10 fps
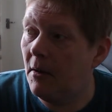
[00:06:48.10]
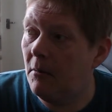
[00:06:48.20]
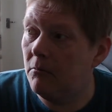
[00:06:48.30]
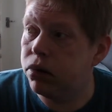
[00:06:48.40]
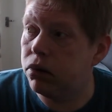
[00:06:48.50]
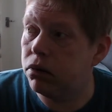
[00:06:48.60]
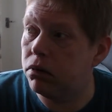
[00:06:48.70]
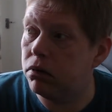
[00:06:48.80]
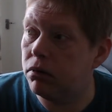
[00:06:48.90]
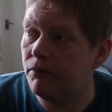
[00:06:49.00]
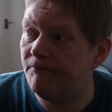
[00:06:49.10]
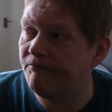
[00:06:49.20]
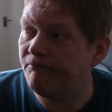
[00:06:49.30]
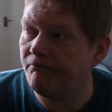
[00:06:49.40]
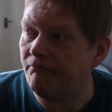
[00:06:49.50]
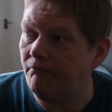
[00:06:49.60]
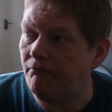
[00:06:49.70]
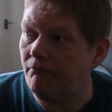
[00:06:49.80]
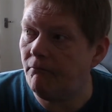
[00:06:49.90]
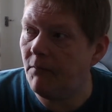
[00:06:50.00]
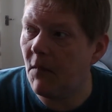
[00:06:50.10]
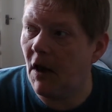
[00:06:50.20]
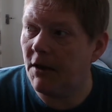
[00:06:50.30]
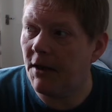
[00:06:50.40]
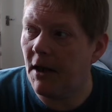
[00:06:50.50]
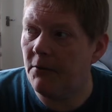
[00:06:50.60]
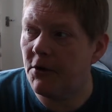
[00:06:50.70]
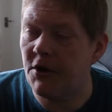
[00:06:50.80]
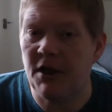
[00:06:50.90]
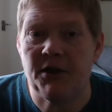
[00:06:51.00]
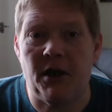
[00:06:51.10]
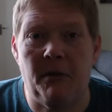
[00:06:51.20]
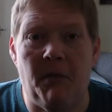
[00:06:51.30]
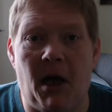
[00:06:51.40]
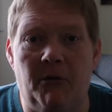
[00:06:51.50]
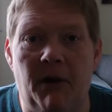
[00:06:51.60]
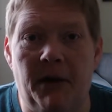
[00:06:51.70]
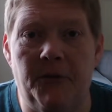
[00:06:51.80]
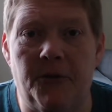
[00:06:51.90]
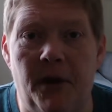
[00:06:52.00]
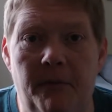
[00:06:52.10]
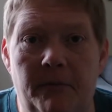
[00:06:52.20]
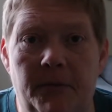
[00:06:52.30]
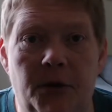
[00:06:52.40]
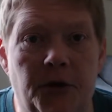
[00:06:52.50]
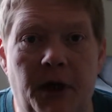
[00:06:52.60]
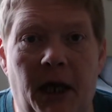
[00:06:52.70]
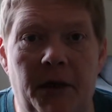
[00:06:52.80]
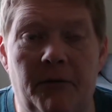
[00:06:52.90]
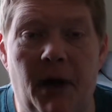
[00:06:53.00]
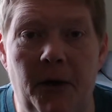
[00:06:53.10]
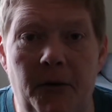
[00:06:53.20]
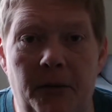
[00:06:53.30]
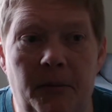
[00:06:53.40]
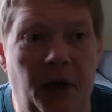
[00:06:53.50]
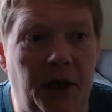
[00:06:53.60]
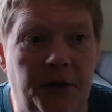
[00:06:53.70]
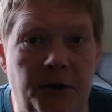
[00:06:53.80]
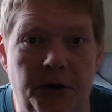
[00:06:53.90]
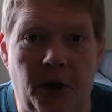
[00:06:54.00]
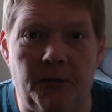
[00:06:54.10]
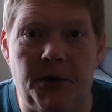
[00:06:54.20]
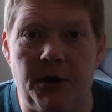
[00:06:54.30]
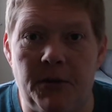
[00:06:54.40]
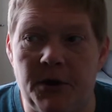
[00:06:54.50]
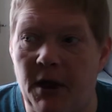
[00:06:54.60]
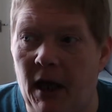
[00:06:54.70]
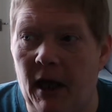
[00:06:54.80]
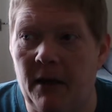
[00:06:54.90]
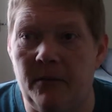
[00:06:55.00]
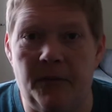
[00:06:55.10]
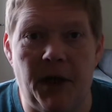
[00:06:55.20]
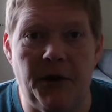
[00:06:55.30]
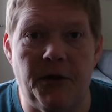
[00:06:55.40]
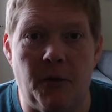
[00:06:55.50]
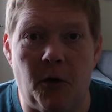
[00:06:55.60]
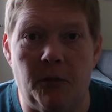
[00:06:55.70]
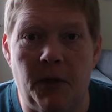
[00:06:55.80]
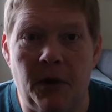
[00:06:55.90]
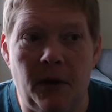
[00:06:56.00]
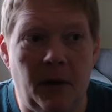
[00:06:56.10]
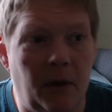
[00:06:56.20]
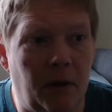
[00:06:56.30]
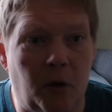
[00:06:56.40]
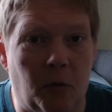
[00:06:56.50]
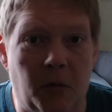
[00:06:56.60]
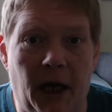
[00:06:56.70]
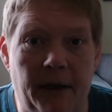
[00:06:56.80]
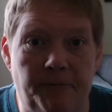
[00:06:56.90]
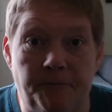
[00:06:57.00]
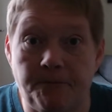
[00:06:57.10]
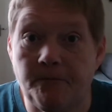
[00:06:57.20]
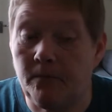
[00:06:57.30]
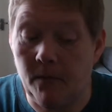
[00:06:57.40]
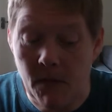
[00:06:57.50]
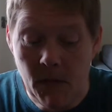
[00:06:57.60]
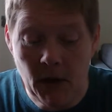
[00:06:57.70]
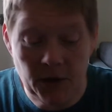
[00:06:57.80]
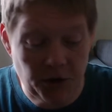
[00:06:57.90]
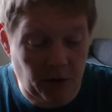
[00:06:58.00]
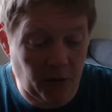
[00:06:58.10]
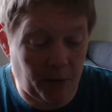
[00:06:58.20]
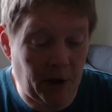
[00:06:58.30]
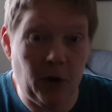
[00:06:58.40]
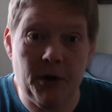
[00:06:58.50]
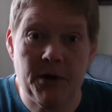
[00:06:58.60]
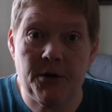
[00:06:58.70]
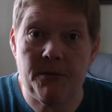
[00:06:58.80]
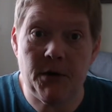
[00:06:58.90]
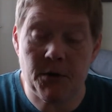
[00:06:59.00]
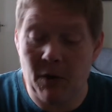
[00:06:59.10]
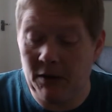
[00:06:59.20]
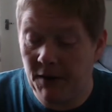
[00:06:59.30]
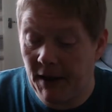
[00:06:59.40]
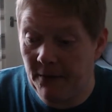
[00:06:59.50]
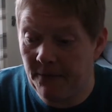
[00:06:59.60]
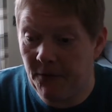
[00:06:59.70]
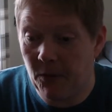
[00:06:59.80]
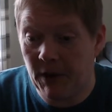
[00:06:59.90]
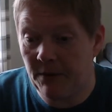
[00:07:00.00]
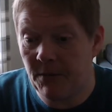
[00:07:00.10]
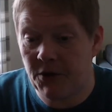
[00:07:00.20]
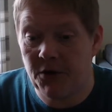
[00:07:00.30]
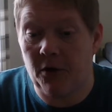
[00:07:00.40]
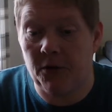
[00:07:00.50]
I don't know, 16-mile round trip just down the road. Easy job. She was there, picked them up, come back. So I've got my luggage as well now for when I start